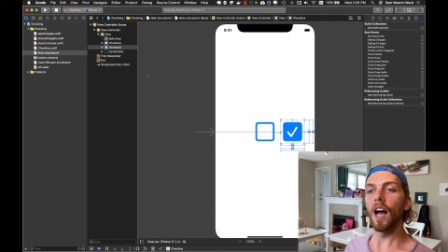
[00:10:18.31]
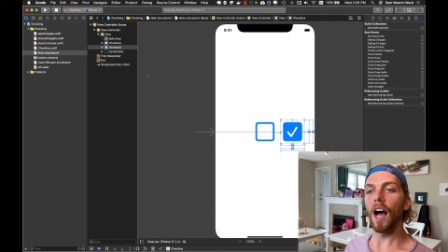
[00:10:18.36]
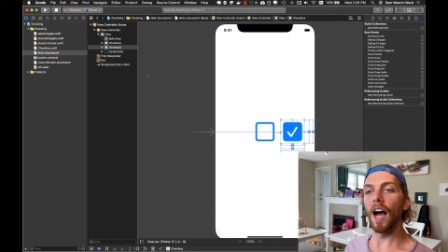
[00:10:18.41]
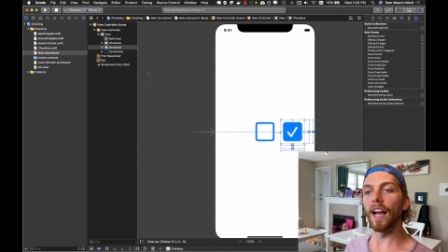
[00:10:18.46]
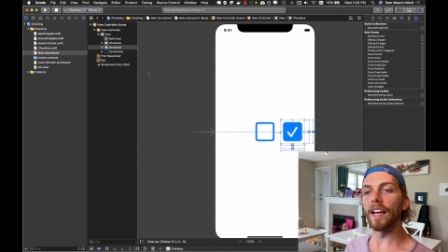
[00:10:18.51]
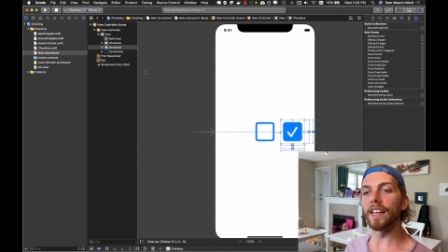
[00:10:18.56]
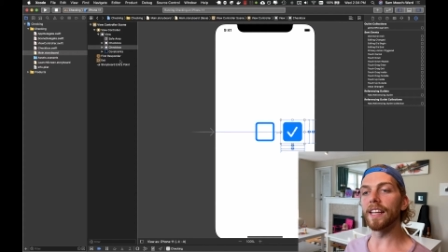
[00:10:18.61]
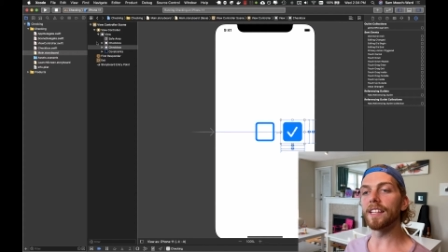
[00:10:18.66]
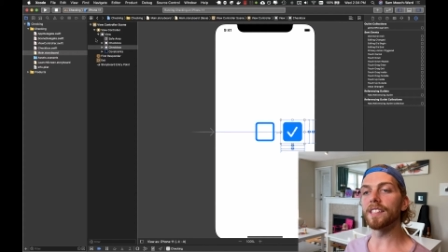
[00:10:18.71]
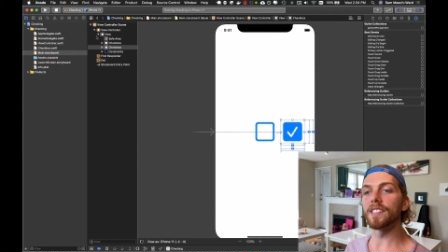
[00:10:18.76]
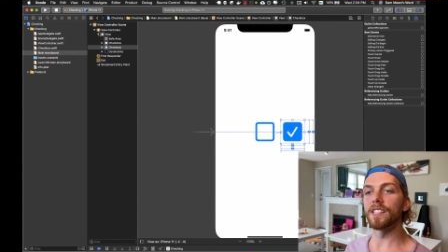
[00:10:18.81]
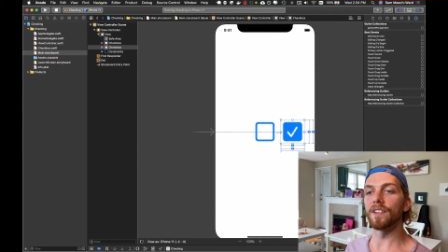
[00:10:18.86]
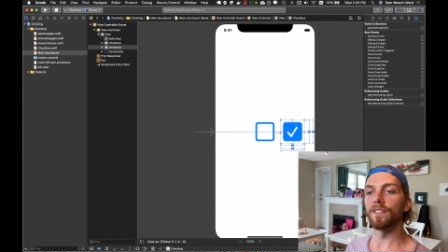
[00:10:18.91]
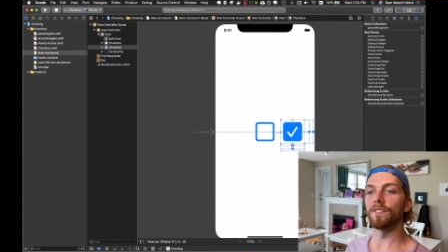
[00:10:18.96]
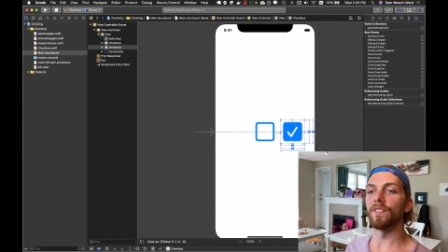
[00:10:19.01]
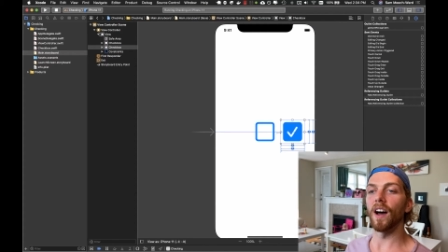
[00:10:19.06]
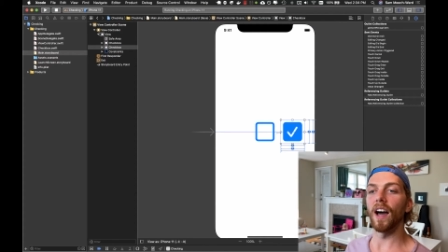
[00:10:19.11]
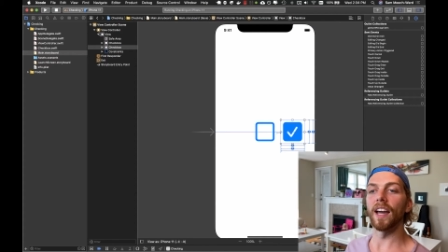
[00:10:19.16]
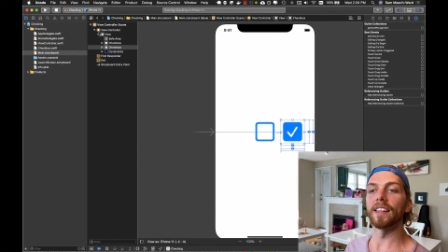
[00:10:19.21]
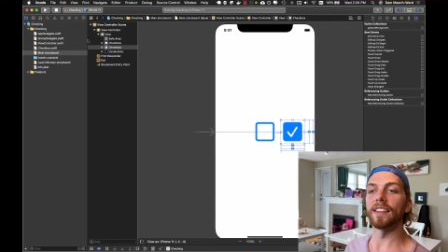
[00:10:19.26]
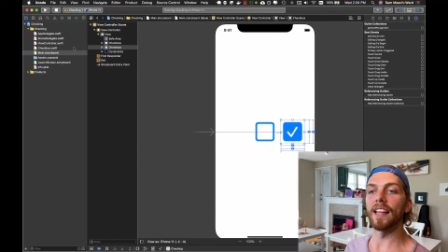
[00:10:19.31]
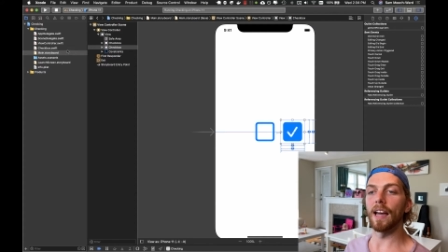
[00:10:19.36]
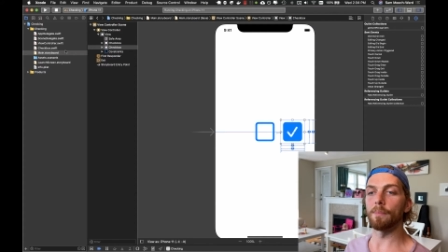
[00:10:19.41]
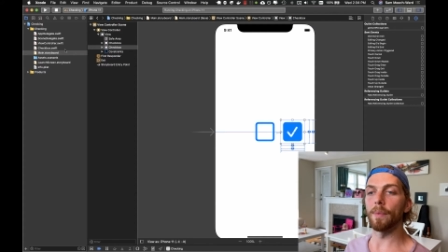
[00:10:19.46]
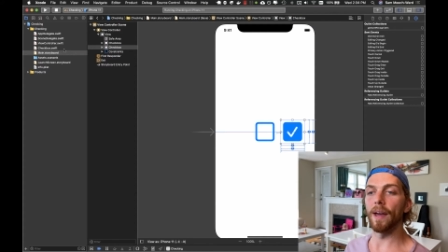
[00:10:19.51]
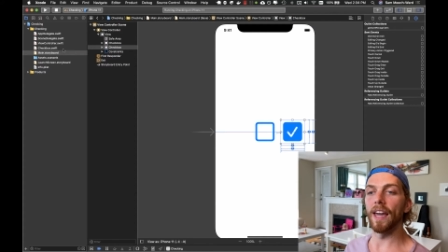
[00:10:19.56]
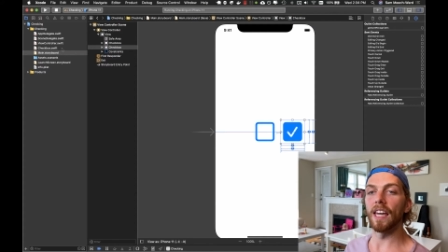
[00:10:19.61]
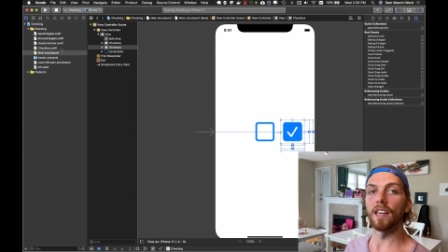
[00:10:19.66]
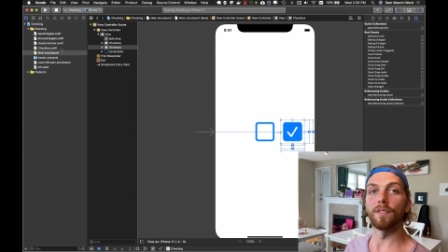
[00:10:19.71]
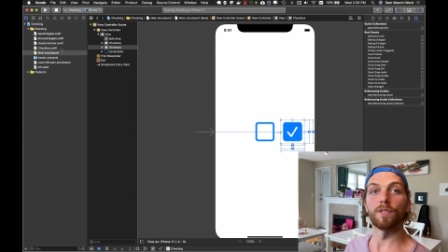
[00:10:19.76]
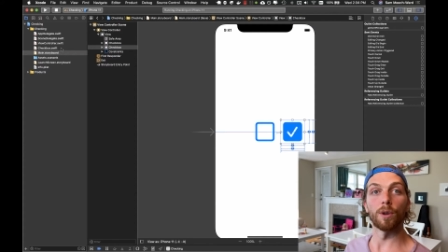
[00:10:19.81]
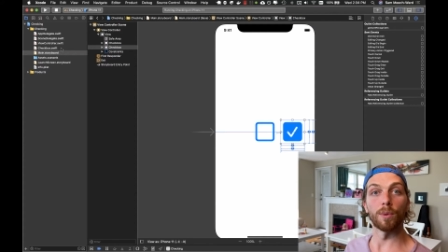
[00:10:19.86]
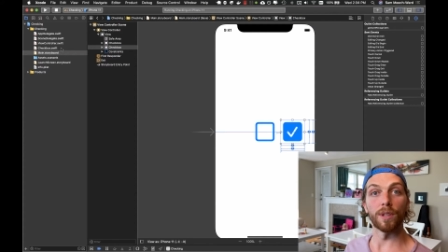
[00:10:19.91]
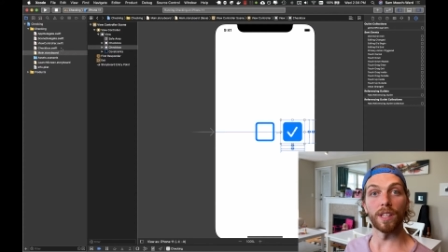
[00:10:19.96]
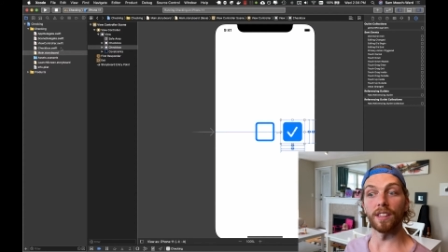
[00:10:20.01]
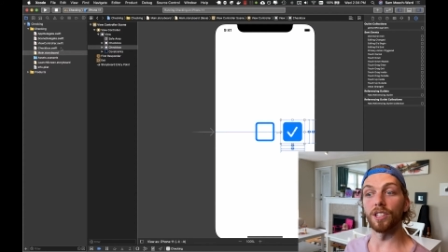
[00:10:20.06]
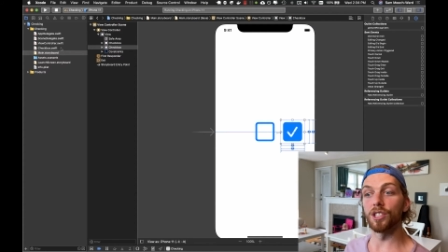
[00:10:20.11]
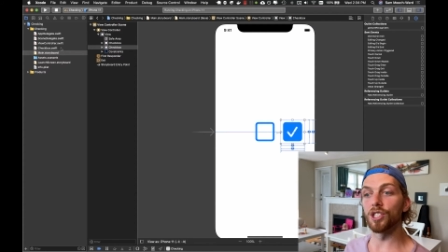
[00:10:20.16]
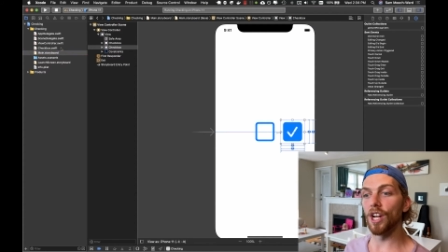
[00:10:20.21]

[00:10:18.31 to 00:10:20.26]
I need to define that behavior within the